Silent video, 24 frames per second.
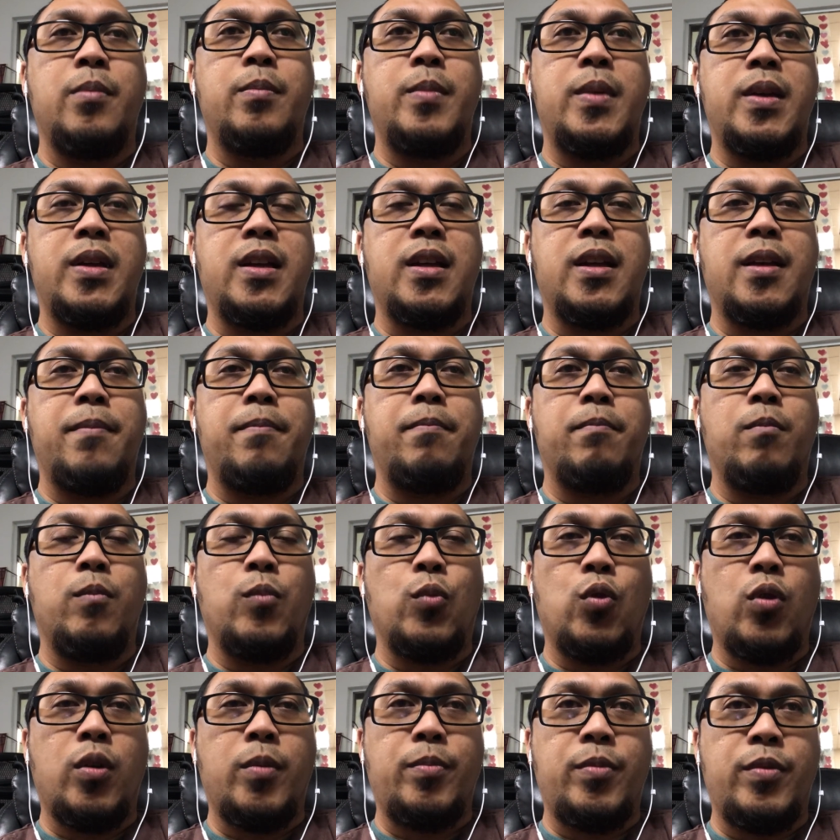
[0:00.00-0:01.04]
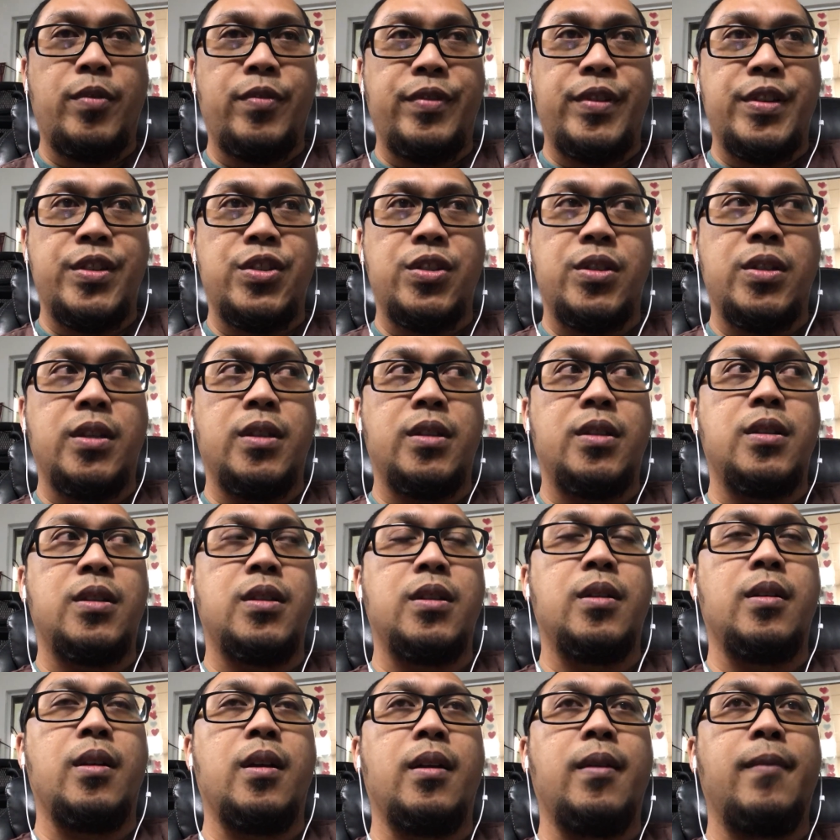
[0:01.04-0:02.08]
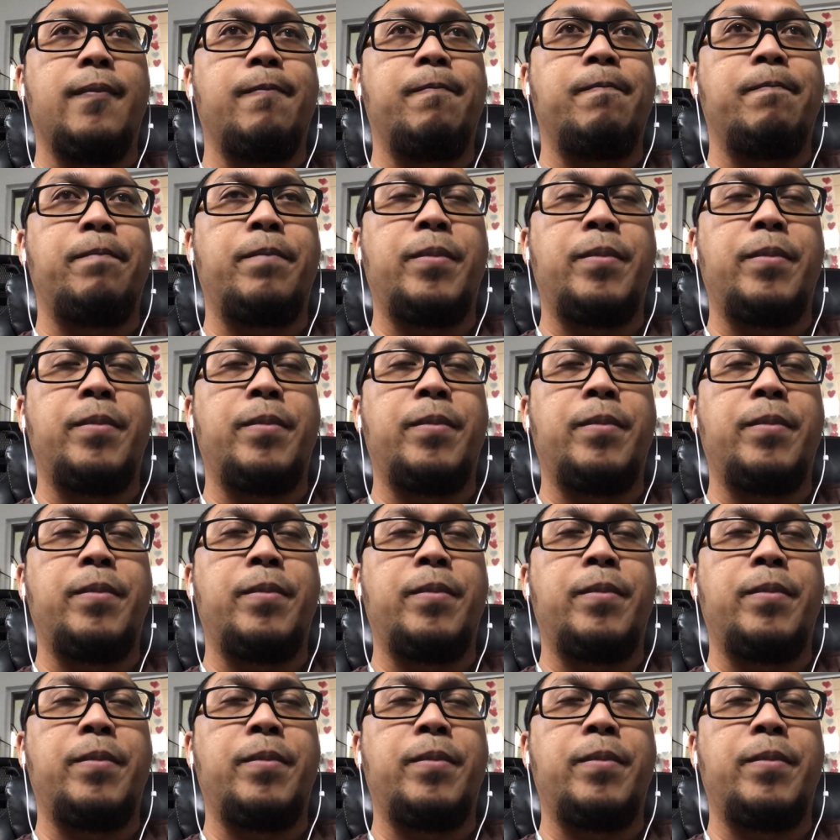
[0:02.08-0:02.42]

become more proficient, um,